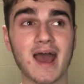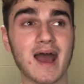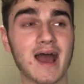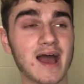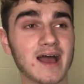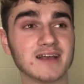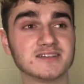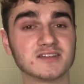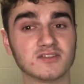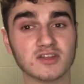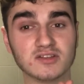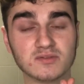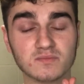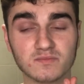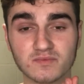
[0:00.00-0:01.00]
as
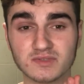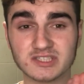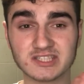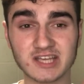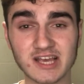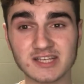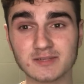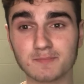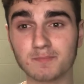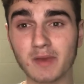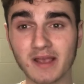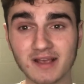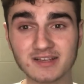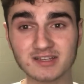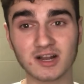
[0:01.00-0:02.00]
the 6
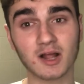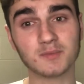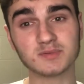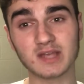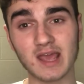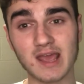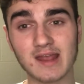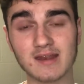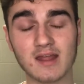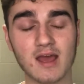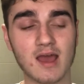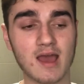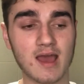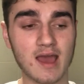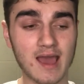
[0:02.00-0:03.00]
biggest clubs in
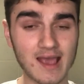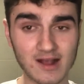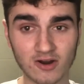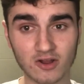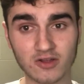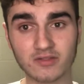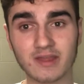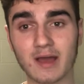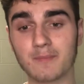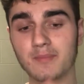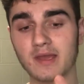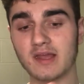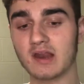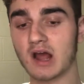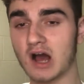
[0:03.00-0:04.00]
England, that
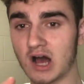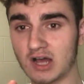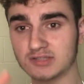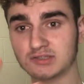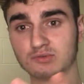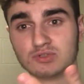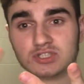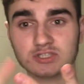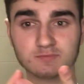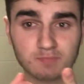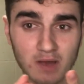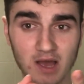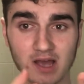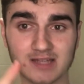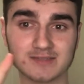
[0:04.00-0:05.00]
being Arsenal,
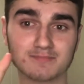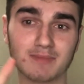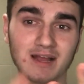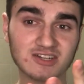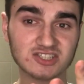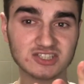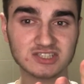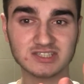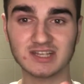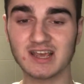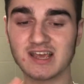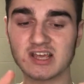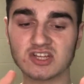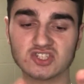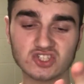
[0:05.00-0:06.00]
Spurs, Manchester
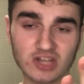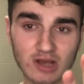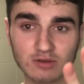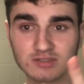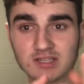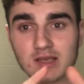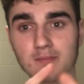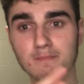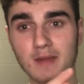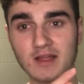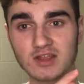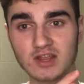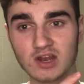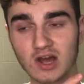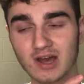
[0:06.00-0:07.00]
City, Chelsea, Man
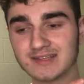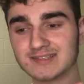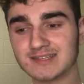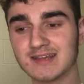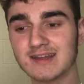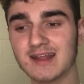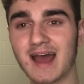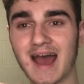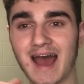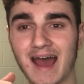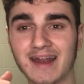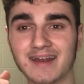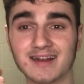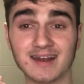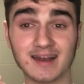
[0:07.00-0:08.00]
United
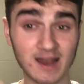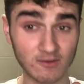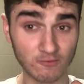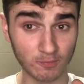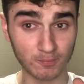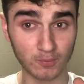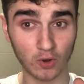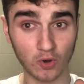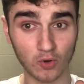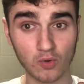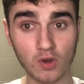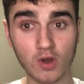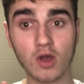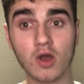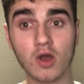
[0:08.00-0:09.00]
and
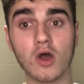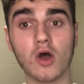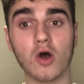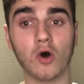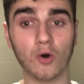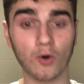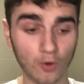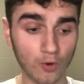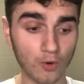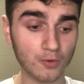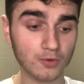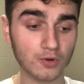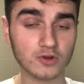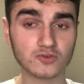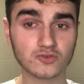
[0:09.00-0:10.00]
Liverpool,
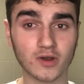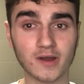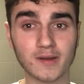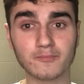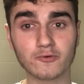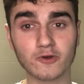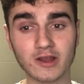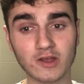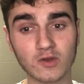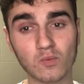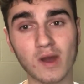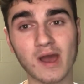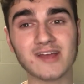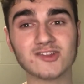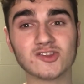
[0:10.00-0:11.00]
all try and break
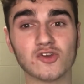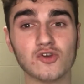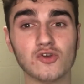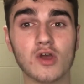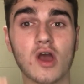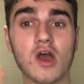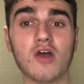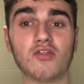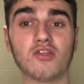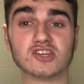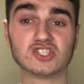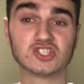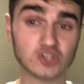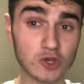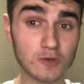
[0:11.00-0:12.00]
away into the
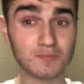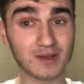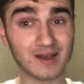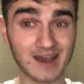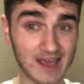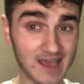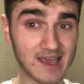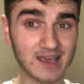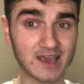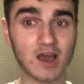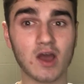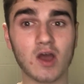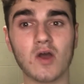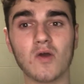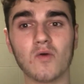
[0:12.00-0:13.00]
Super League
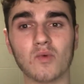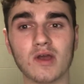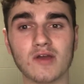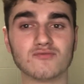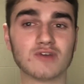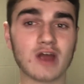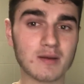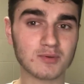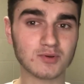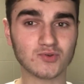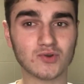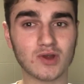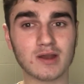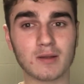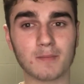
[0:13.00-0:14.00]
with Real
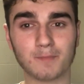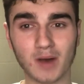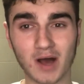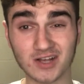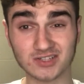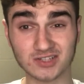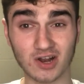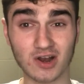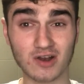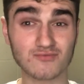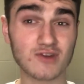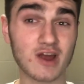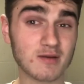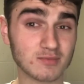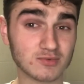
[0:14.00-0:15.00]
Madrid, Barcelona,
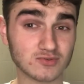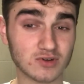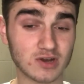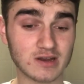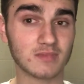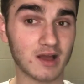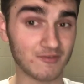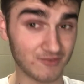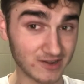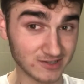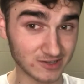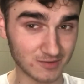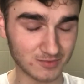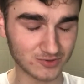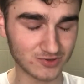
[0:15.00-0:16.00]
Real Madrid,
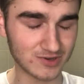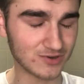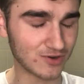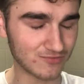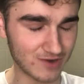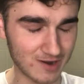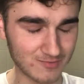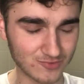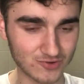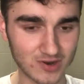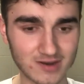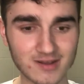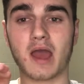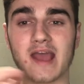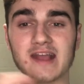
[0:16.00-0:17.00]
Atletico Madrid, not Real
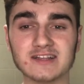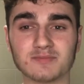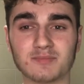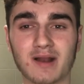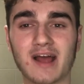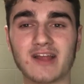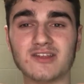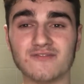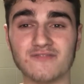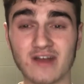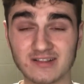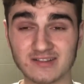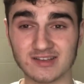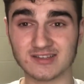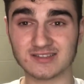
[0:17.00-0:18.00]
Madrid, Inter Milan,
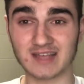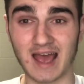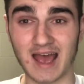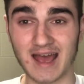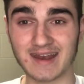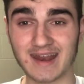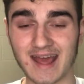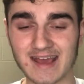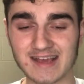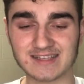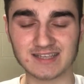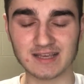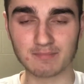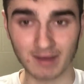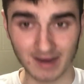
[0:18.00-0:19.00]
Juventus and
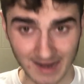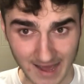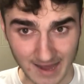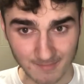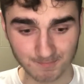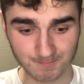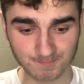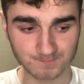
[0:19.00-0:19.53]
AC Milan.